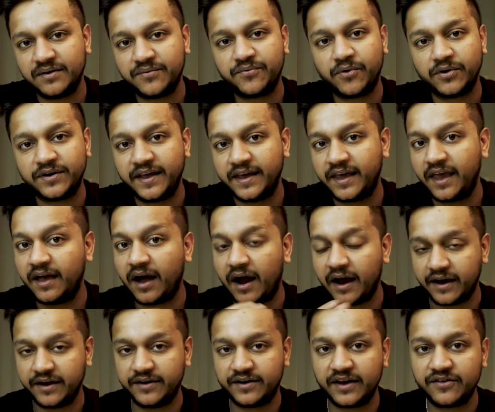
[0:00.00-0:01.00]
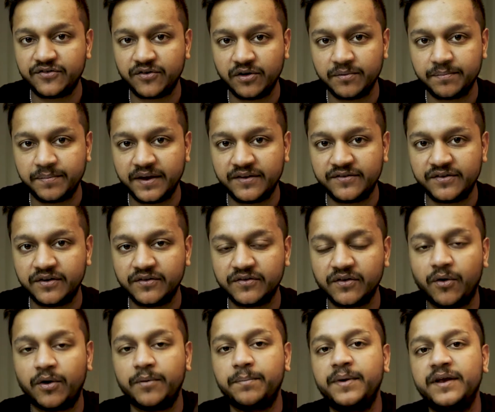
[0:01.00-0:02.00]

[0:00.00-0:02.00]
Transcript: for taking architectural pictures or